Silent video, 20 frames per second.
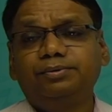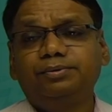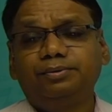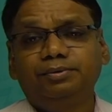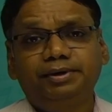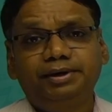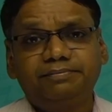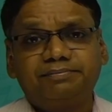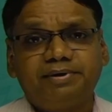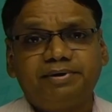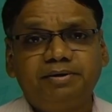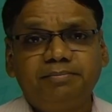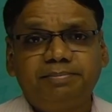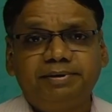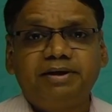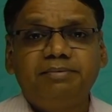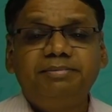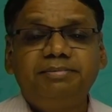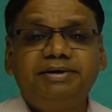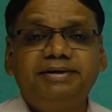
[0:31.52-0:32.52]
different
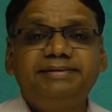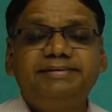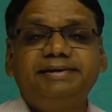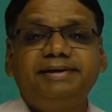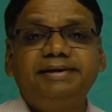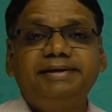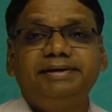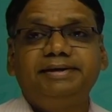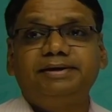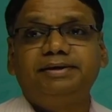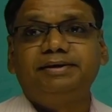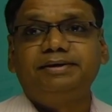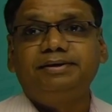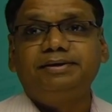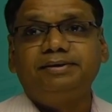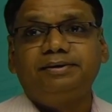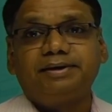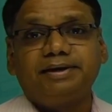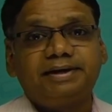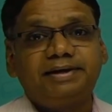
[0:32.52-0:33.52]
parameters like
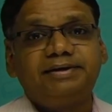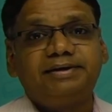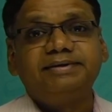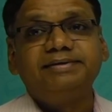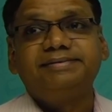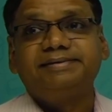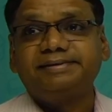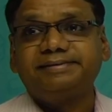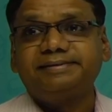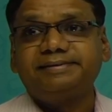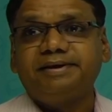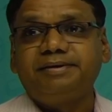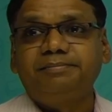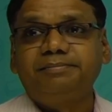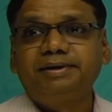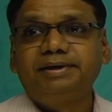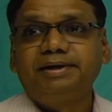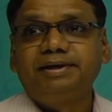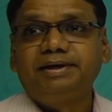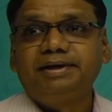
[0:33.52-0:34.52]
your entrance exam
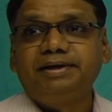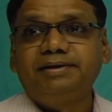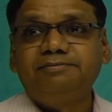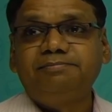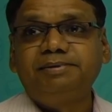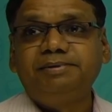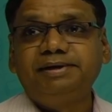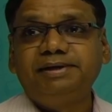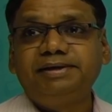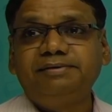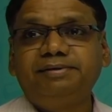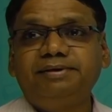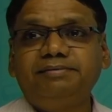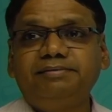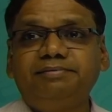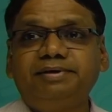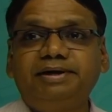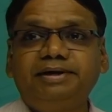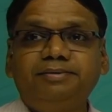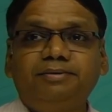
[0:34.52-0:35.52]
has been given a
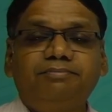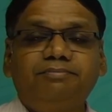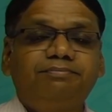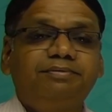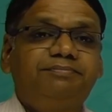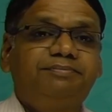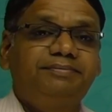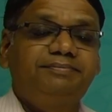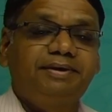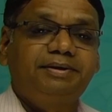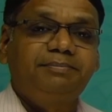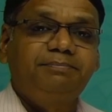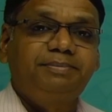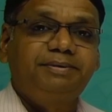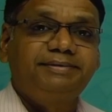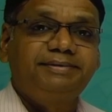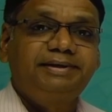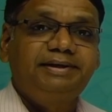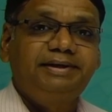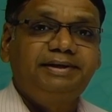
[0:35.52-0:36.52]
weightage of
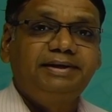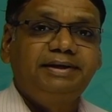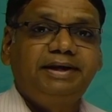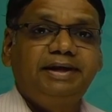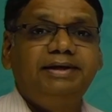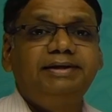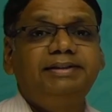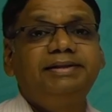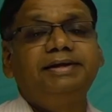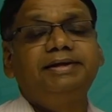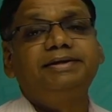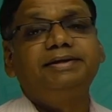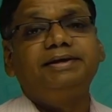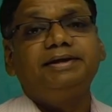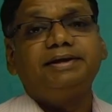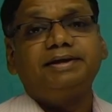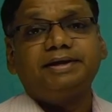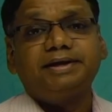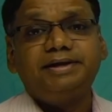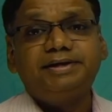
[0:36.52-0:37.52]
55% and then
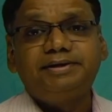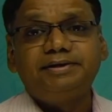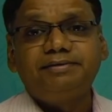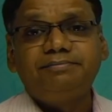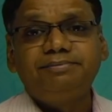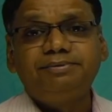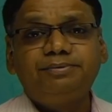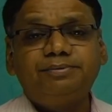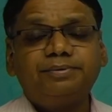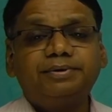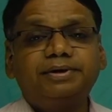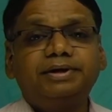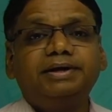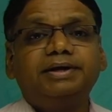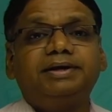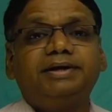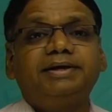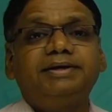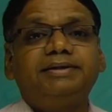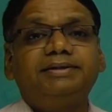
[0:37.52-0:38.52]
interview
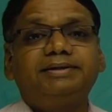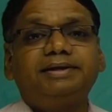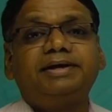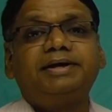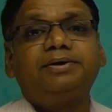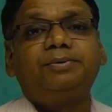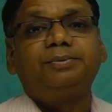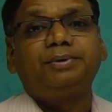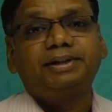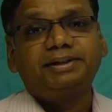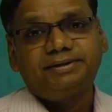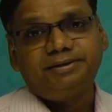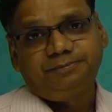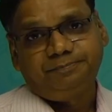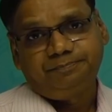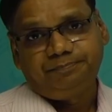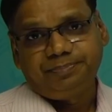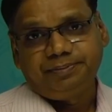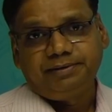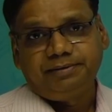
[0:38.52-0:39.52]
10th and 12th
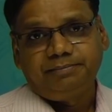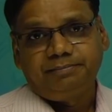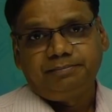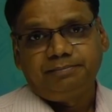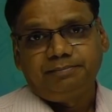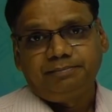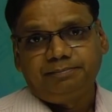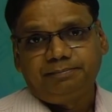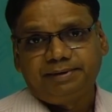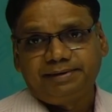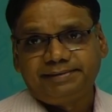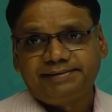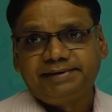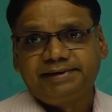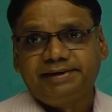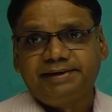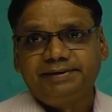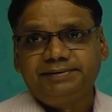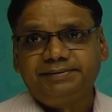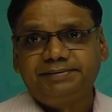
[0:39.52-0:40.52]

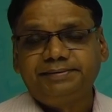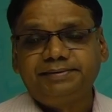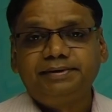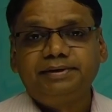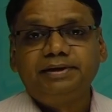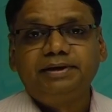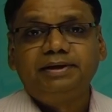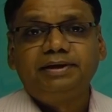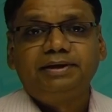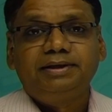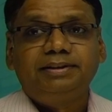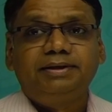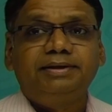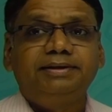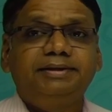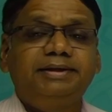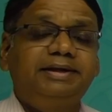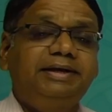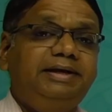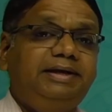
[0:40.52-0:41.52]
percentage.
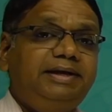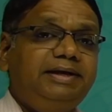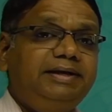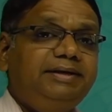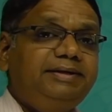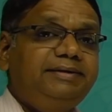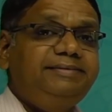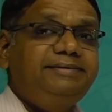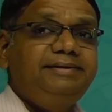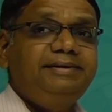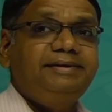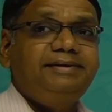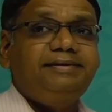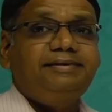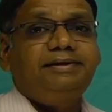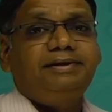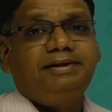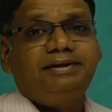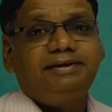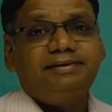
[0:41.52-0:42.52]
The intake this year
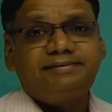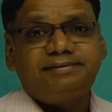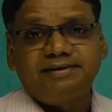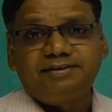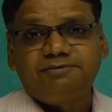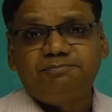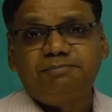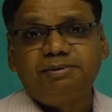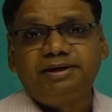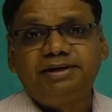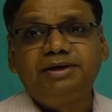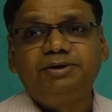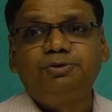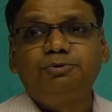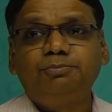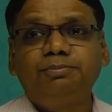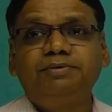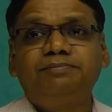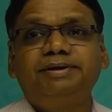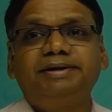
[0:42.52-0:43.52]
is expected to
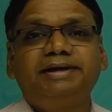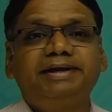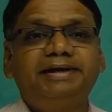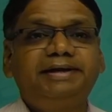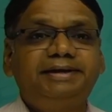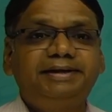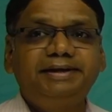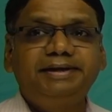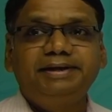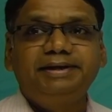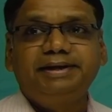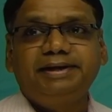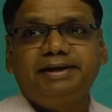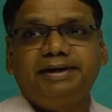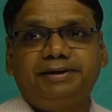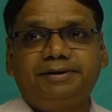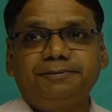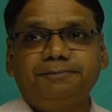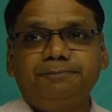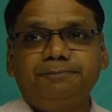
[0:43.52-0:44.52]
be 198.